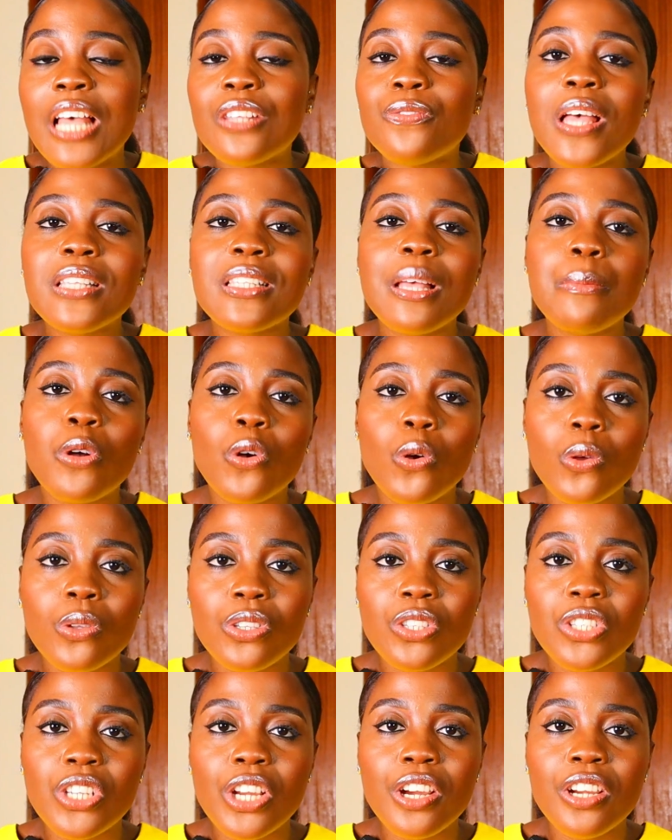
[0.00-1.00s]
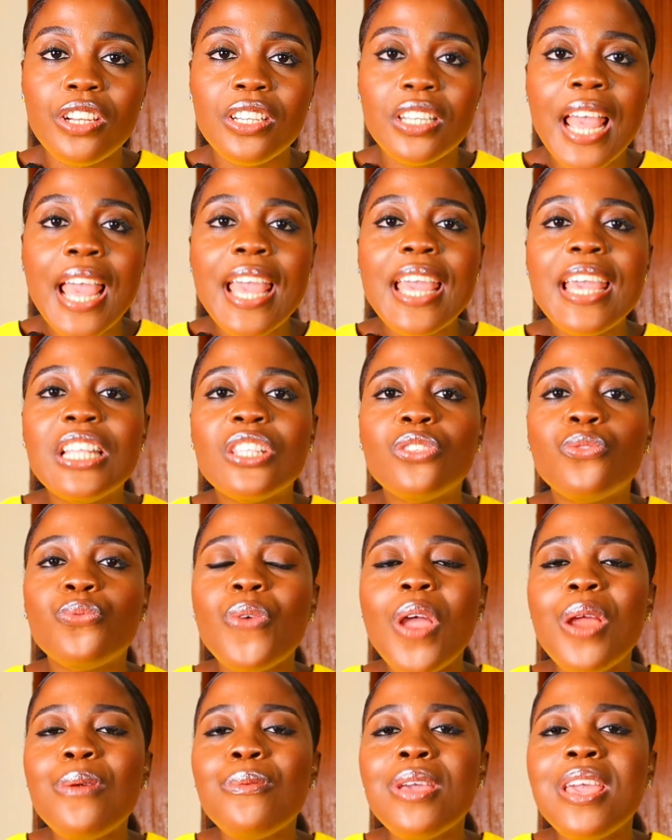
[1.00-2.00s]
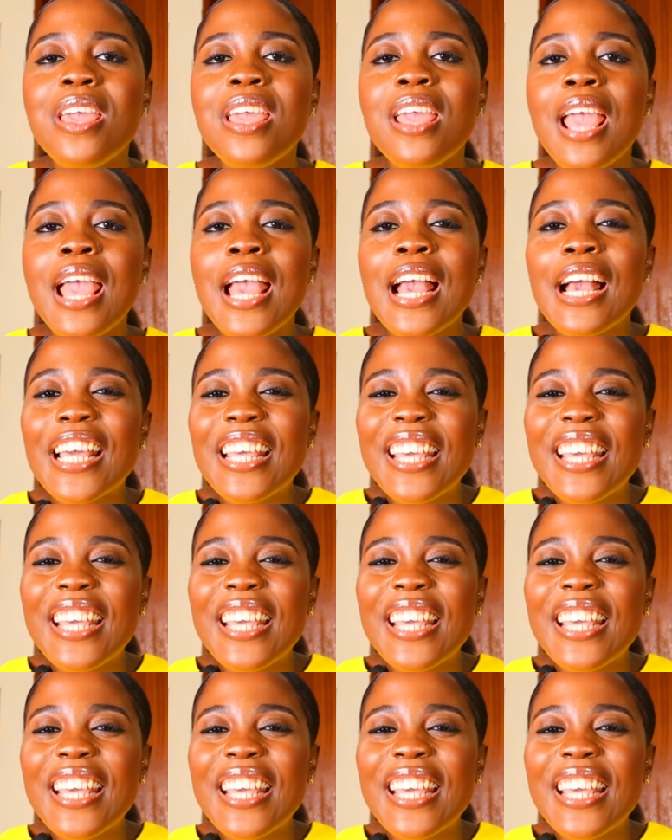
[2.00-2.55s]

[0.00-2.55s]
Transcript: As far as I'm concerned, it's very